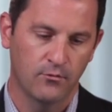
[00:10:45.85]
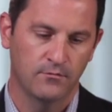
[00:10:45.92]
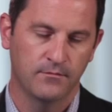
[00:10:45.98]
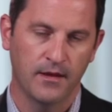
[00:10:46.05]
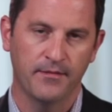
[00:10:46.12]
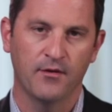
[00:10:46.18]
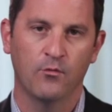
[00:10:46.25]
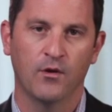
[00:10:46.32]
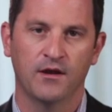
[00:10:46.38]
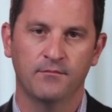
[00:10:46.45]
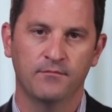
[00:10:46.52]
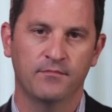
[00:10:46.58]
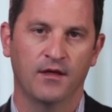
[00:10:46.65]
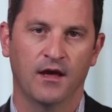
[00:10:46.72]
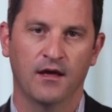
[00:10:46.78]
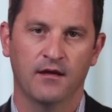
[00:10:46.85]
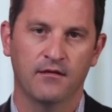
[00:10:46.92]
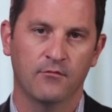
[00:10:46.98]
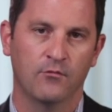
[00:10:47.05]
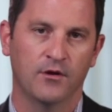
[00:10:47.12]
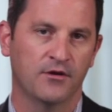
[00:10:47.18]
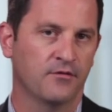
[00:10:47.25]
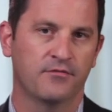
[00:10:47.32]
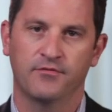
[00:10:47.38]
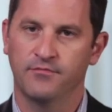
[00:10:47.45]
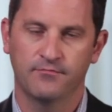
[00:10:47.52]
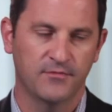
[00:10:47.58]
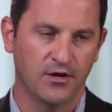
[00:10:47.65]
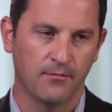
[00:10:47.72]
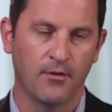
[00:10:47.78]
maybe one or
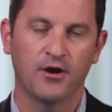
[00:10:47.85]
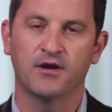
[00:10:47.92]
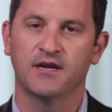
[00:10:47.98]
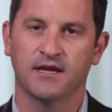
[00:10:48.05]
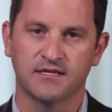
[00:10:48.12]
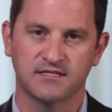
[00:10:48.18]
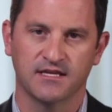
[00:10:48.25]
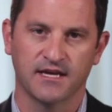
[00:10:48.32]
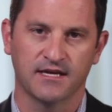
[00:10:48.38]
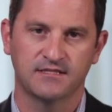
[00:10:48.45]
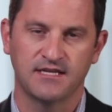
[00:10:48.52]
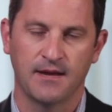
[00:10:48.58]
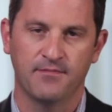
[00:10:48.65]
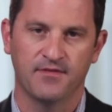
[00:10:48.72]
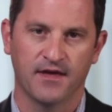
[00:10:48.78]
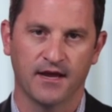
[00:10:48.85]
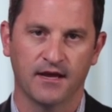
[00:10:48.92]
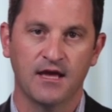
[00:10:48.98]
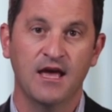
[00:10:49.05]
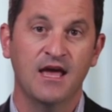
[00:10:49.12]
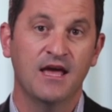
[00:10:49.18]
marketing slick type thing.